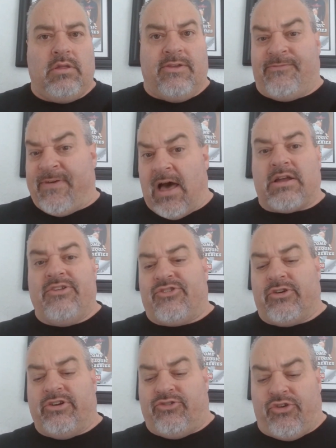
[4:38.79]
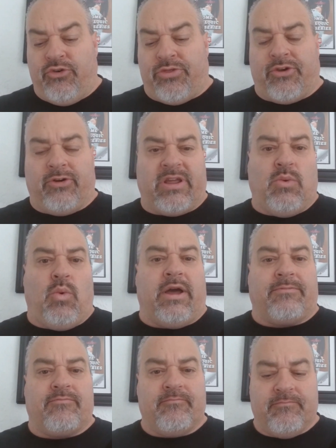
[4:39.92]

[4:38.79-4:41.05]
The Falcons are at 231.